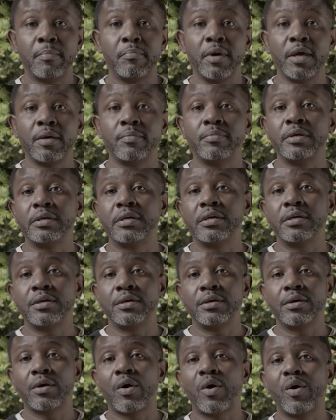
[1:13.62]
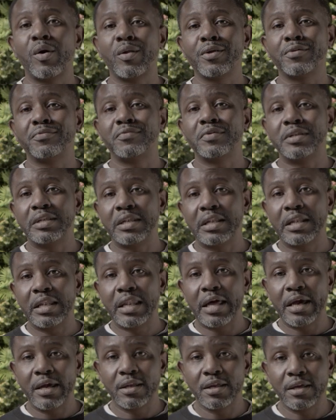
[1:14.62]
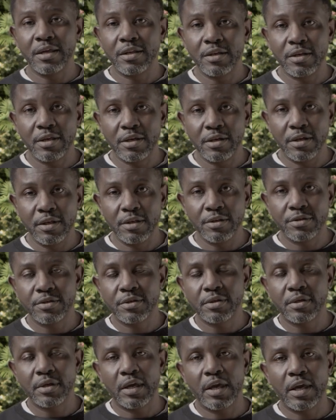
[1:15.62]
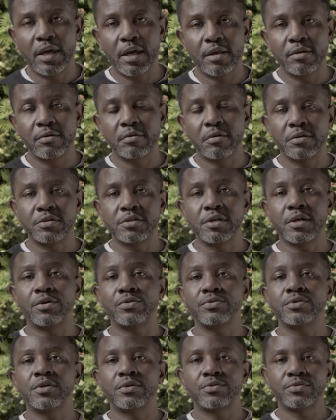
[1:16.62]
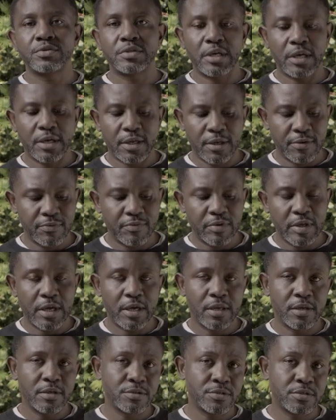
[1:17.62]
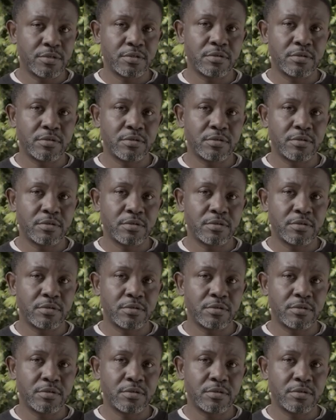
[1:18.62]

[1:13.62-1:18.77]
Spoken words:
may be getting all of the light it needs. And a telltale sign of that is